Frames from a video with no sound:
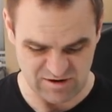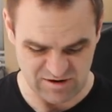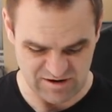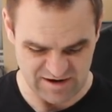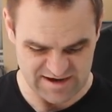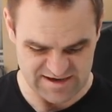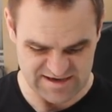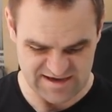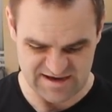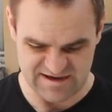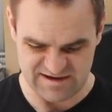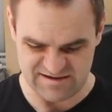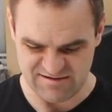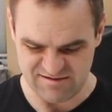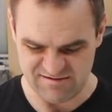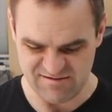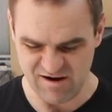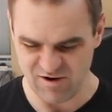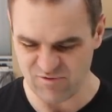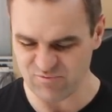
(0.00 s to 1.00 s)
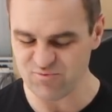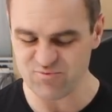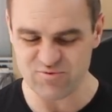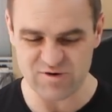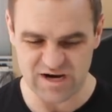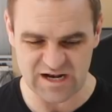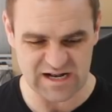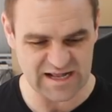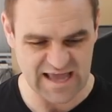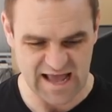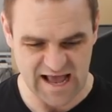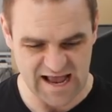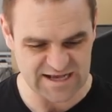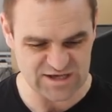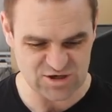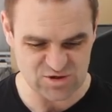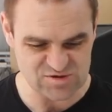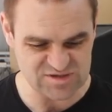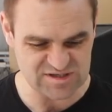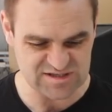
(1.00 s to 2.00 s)
I really hate
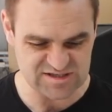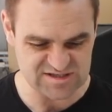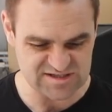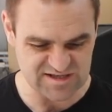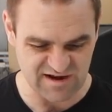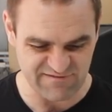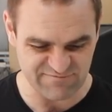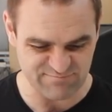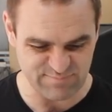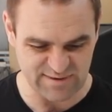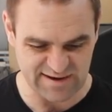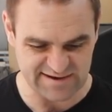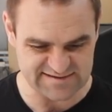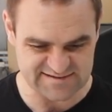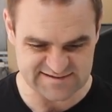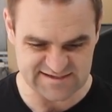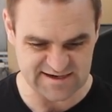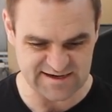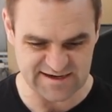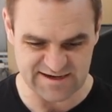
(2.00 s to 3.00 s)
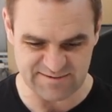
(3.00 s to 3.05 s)
using the stuff, but